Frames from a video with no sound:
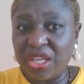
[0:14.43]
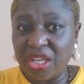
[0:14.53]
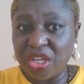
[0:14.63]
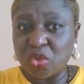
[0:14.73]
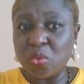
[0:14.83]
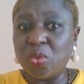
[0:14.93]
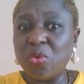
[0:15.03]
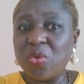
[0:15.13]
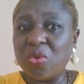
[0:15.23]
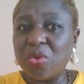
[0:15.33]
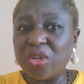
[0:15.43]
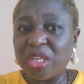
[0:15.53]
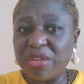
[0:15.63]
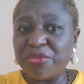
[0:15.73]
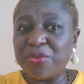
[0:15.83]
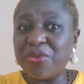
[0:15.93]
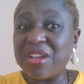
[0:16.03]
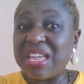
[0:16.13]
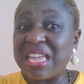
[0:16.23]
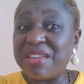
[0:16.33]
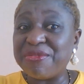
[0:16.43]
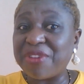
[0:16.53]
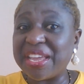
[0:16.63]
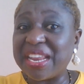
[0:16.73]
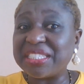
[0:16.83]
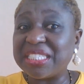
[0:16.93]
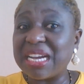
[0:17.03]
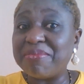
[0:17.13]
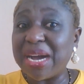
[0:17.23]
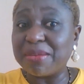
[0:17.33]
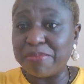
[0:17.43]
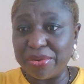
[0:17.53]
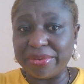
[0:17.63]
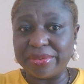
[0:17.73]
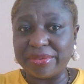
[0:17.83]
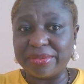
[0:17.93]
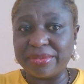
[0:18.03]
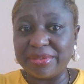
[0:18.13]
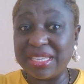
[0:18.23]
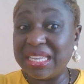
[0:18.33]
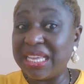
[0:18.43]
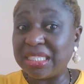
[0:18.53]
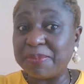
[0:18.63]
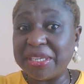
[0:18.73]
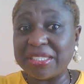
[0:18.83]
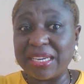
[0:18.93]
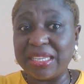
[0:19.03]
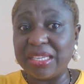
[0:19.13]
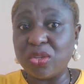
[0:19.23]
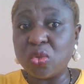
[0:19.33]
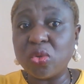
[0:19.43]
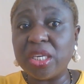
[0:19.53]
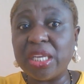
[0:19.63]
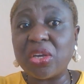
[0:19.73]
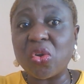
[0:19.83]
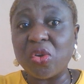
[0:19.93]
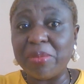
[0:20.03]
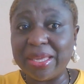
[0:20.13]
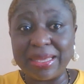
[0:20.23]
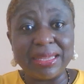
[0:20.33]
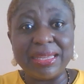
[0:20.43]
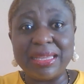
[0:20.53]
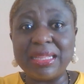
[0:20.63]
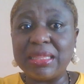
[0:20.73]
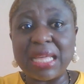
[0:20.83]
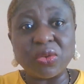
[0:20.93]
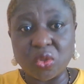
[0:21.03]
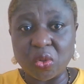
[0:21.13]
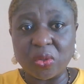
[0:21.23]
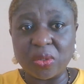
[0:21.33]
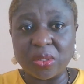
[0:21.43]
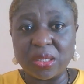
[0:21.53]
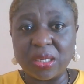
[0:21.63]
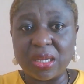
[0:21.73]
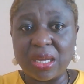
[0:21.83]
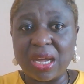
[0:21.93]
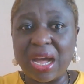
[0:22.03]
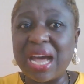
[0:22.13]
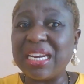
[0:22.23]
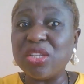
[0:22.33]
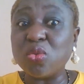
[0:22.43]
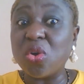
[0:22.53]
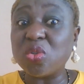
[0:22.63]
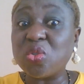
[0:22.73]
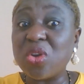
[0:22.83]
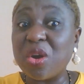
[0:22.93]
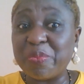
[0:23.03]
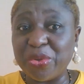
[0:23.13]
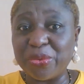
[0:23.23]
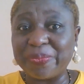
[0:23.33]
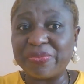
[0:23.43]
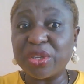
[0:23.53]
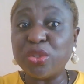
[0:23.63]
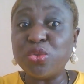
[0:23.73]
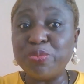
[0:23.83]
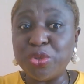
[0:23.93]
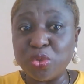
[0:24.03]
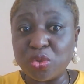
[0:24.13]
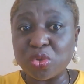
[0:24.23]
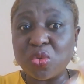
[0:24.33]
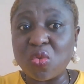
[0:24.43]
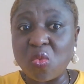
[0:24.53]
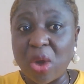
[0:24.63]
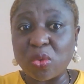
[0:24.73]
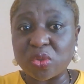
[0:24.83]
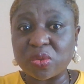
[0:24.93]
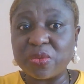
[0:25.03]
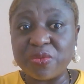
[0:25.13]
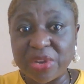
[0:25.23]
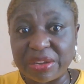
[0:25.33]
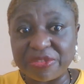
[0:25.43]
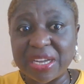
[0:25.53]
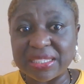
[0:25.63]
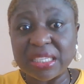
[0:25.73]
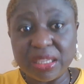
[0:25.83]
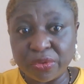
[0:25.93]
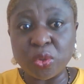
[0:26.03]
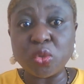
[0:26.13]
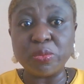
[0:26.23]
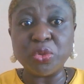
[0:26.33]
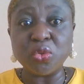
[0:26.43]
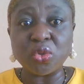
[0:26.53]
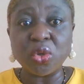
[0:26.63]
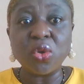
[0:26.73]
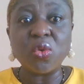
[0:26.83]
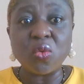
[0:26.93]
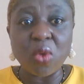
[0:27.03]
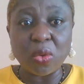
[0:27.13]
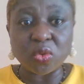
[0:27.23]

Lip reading: It will give you a financial backbone, especially during economic downturn. And it will also help you to build wealth very fast if you want to build wealth.